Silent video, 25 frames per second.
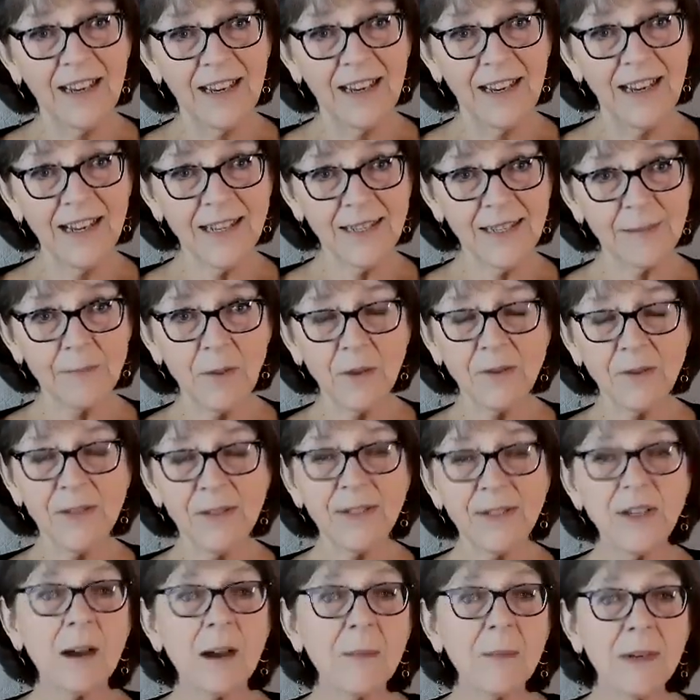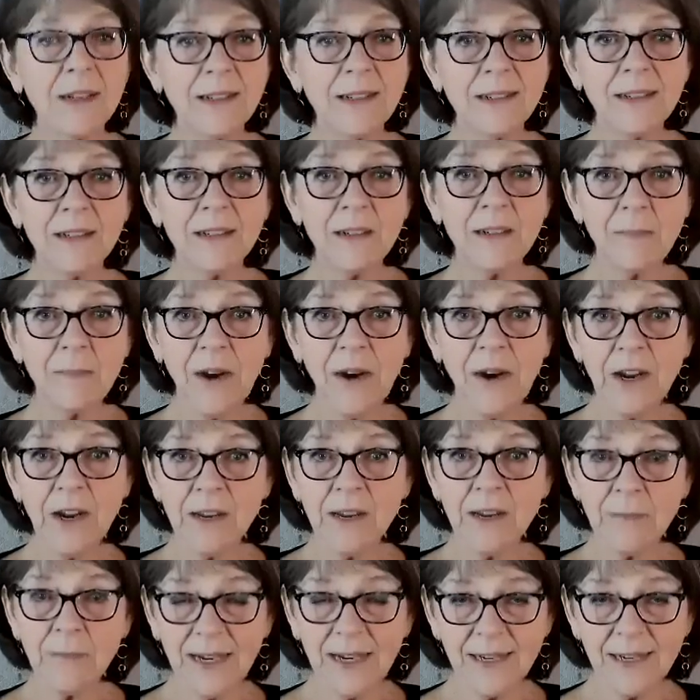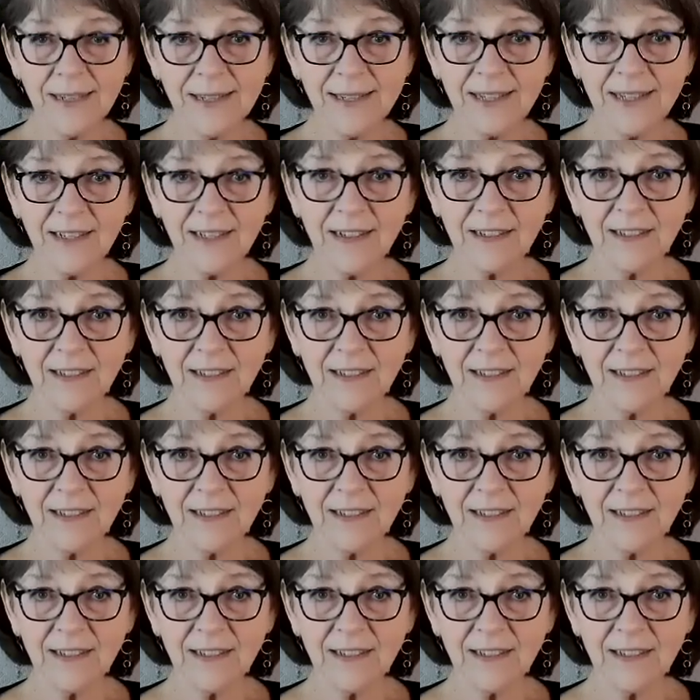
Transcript: it's most dominant in American medicine.